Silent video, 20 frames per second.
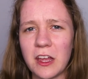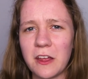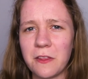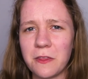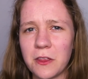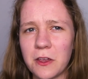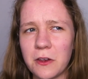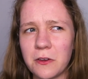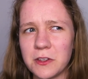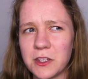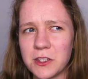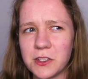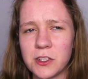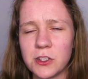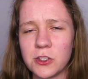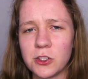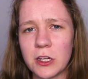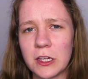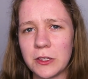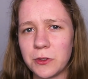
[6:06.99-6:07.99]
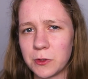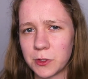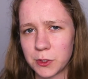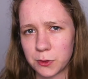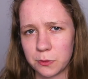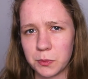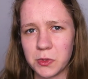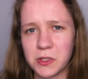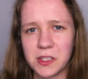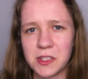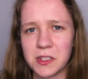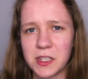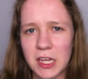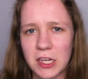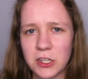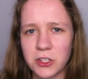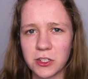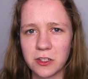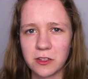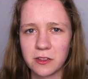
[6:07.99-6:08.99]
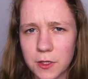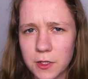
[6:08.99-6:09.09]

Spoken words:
and their disingenuous representation.